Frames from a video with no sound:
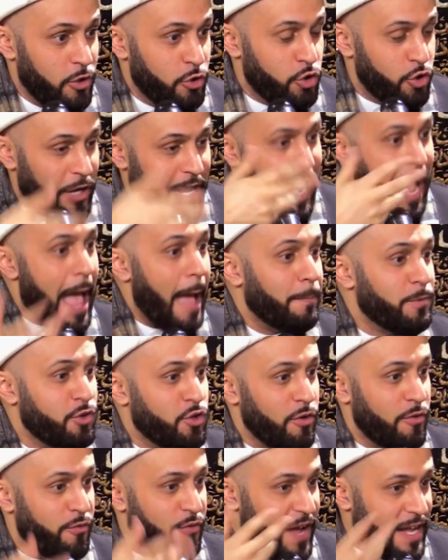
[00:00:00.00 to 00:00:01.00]
to
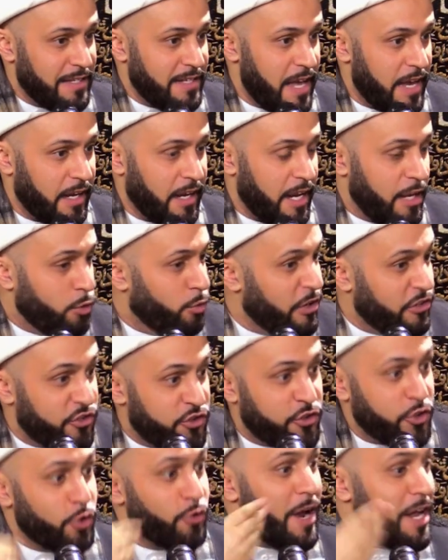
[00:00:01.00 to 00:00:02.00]
capture Fedek, it was
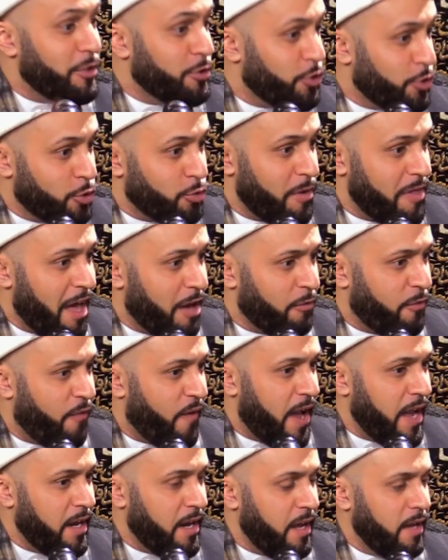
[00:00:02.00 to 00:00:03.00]
surrendered without
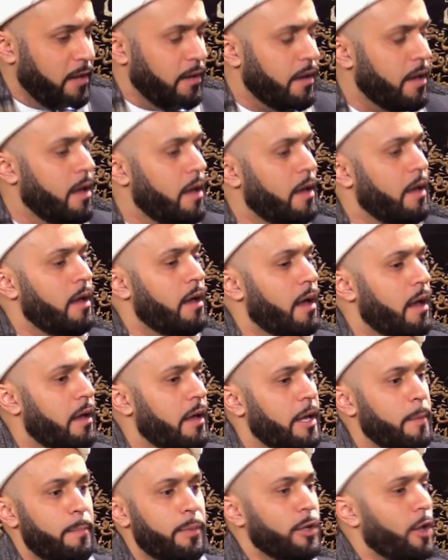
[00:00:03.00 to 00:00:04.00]
fighting,
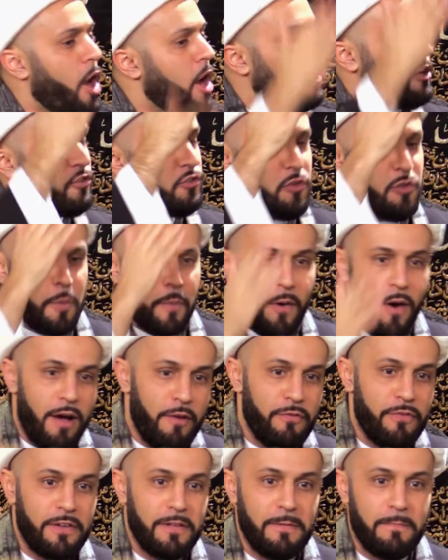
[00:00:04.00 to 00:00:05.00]
it belongs to the
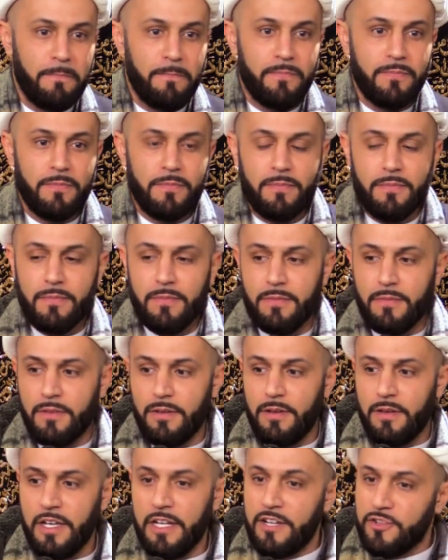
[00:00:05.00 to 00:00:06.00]
Prophet.
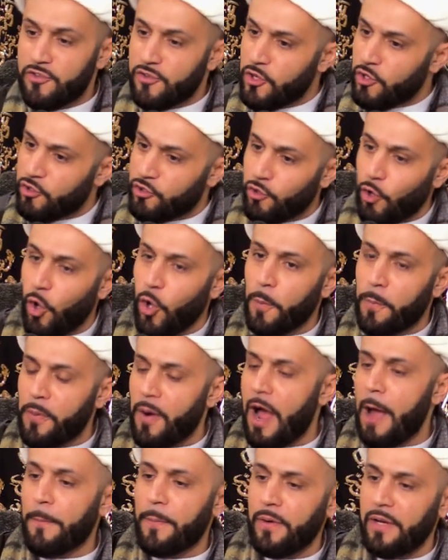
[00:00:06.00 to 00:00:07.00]
It is the sole
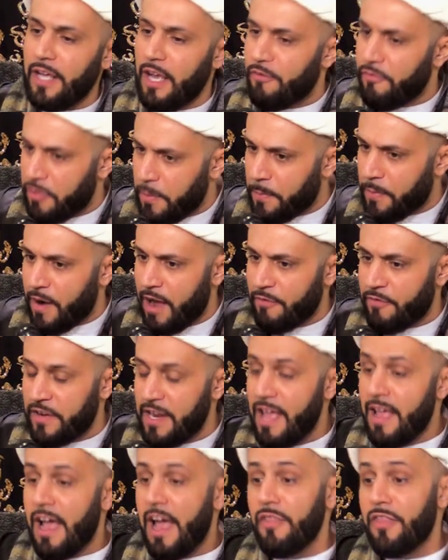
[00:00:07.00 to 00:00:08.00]
property of the
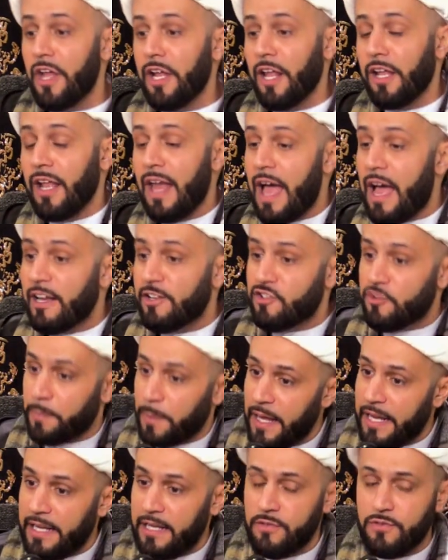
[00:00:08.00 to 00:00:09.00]
Prophet. And then Allah
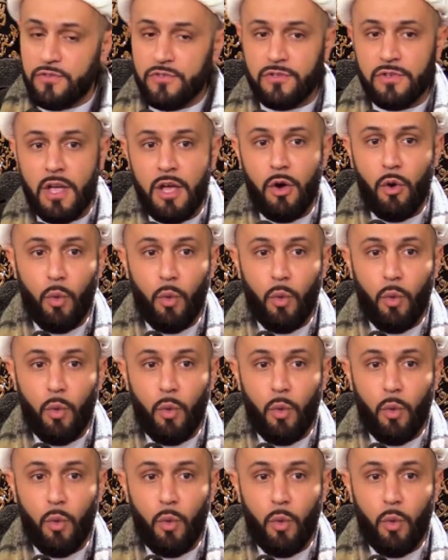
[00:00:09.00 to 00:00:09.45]
explains